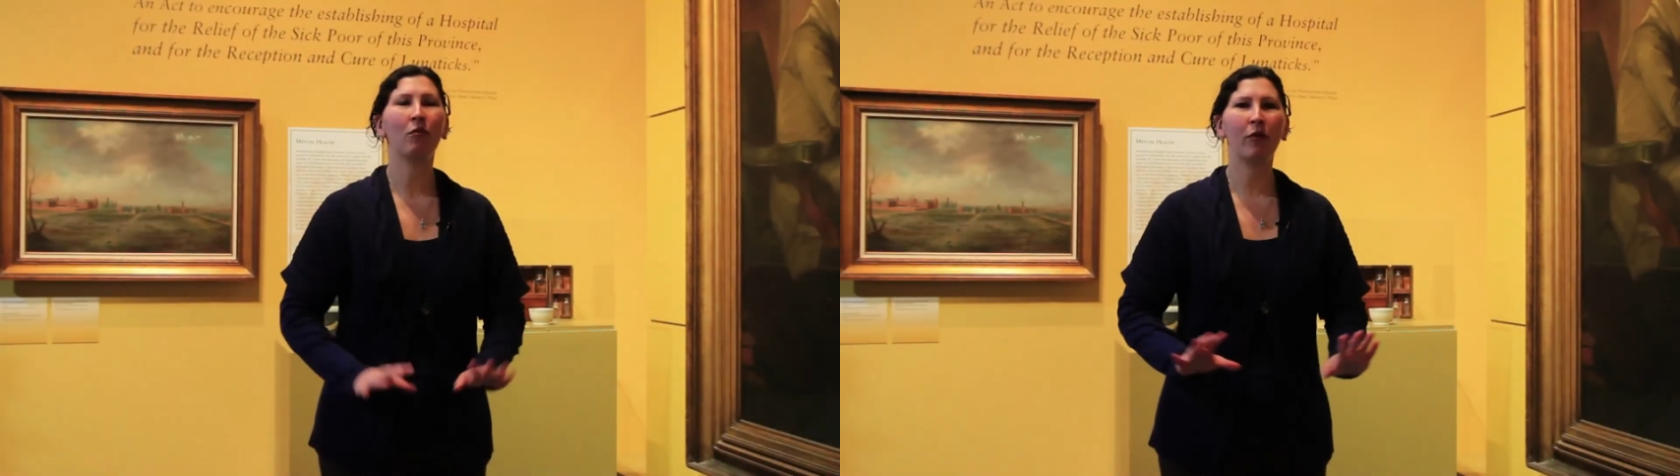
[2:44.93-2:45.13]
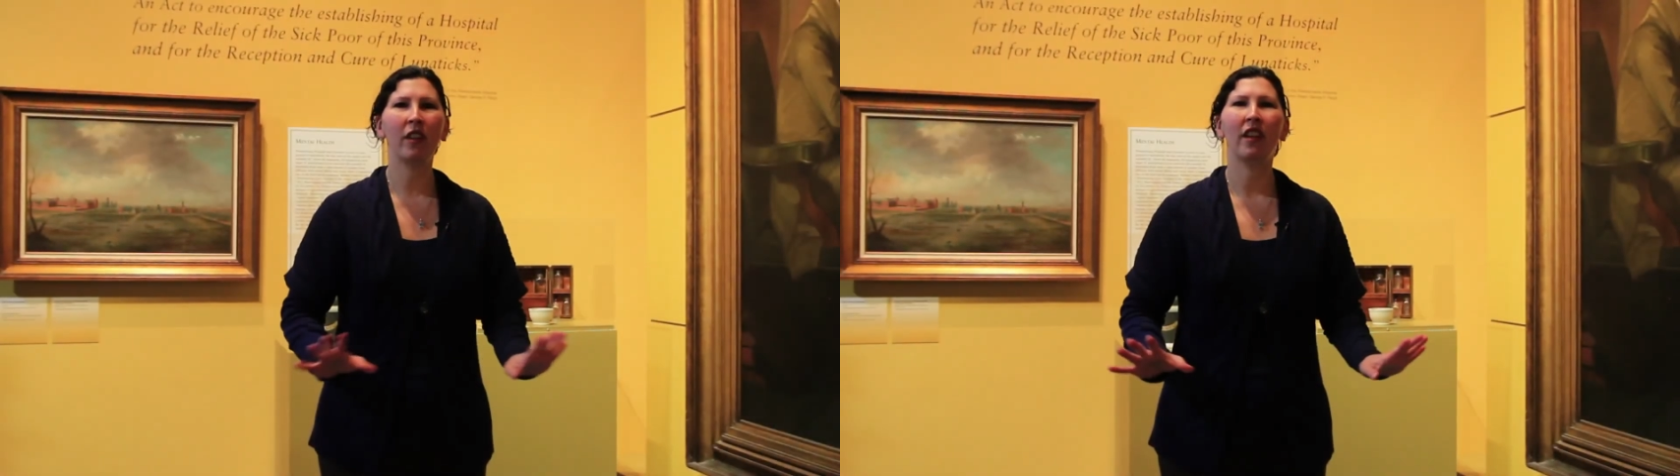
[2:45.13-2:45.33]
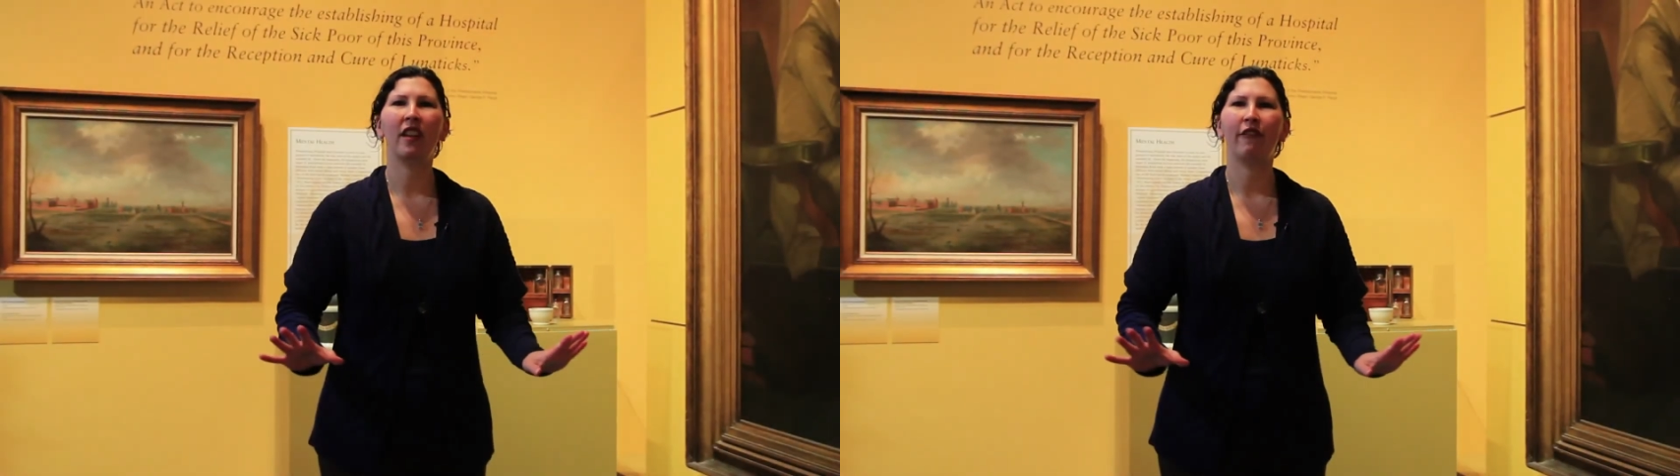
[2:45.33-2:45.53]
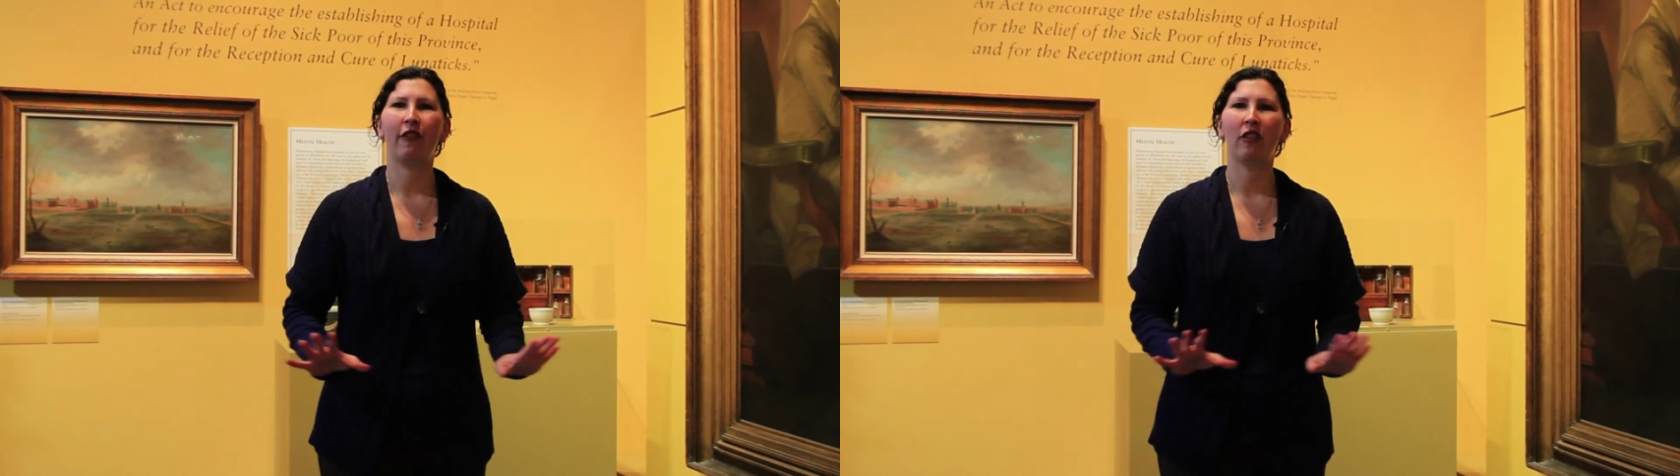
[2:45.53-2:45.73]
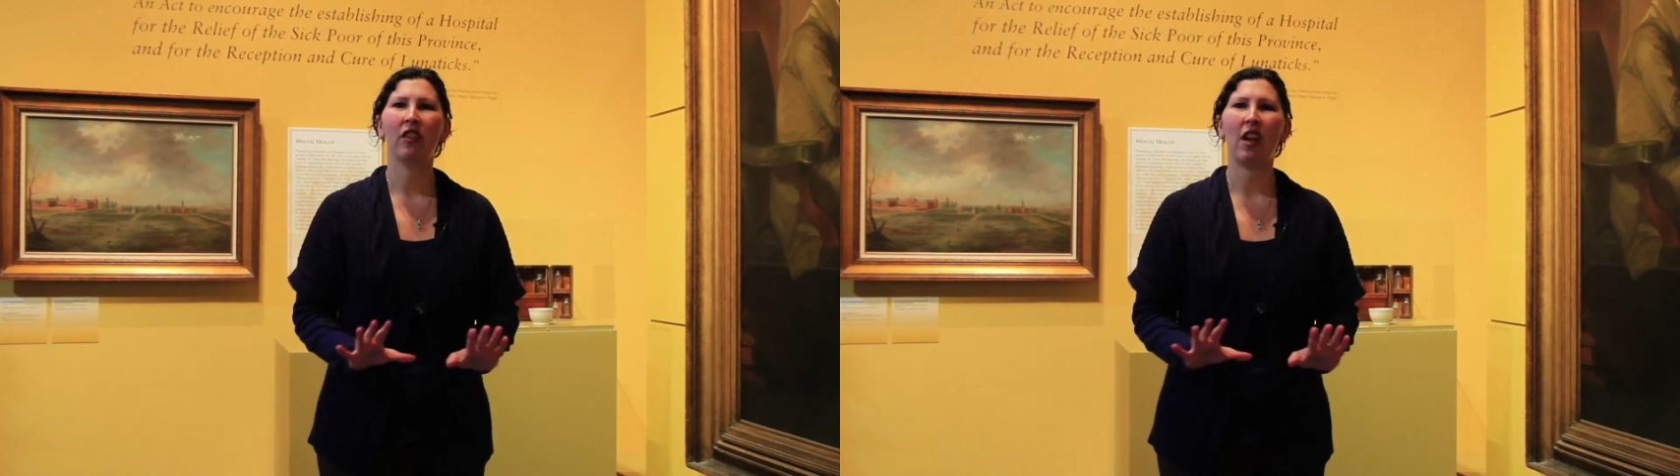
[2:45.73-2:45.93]
really the
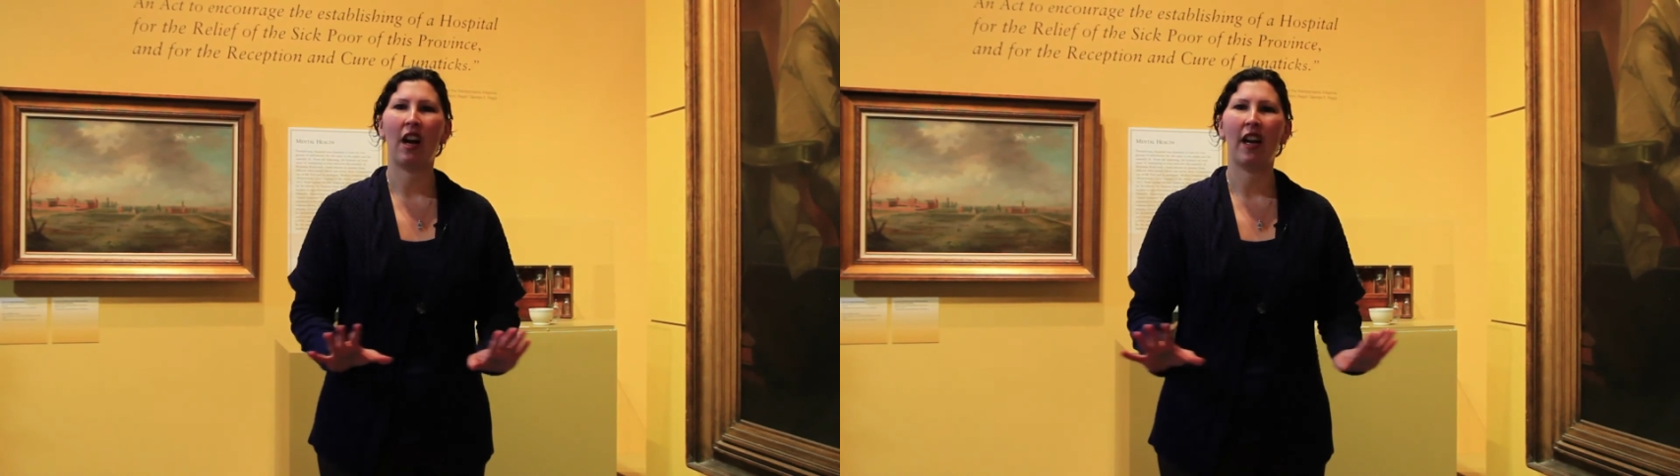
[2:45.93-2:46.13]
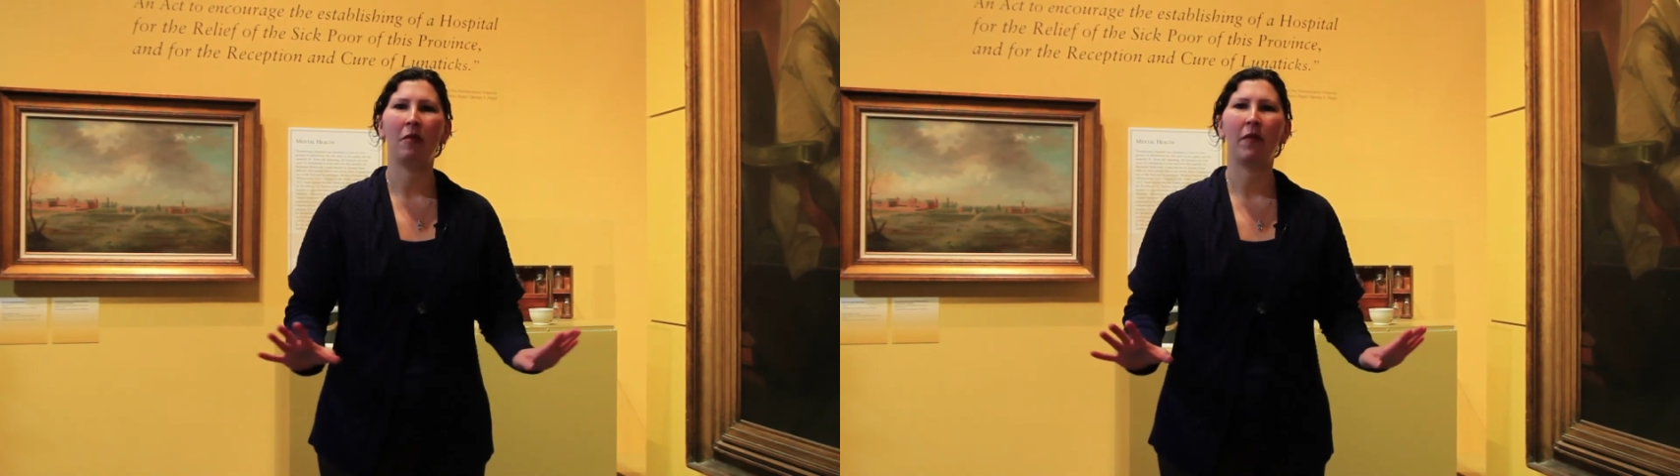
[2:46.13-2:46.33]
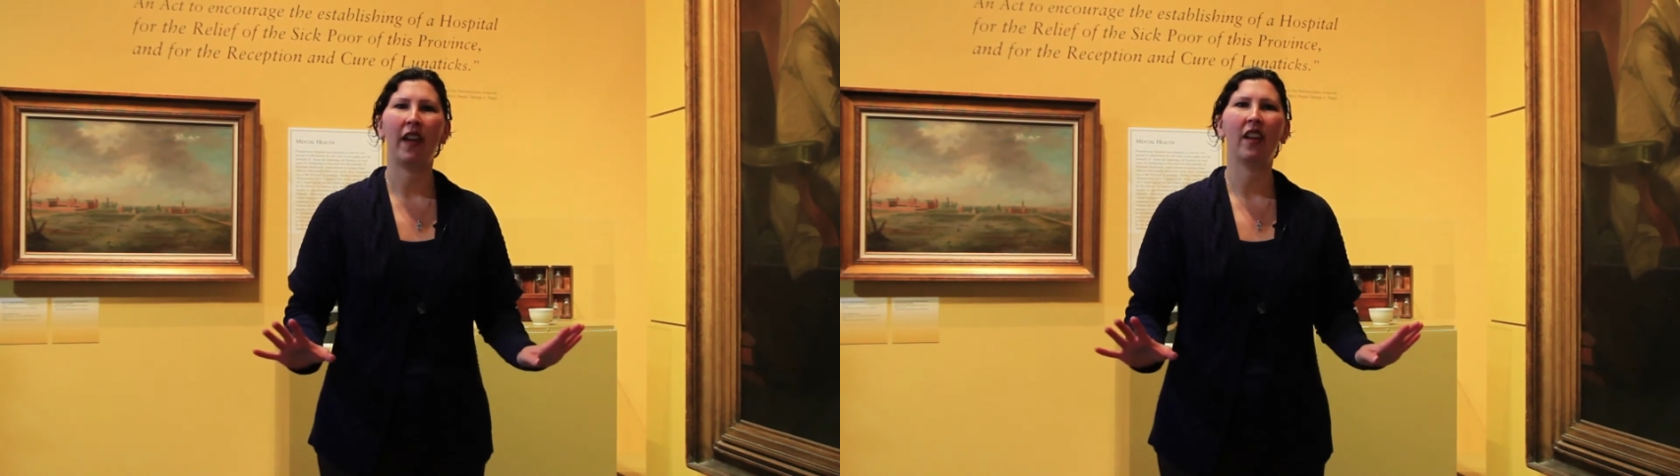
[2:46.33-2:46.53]
first time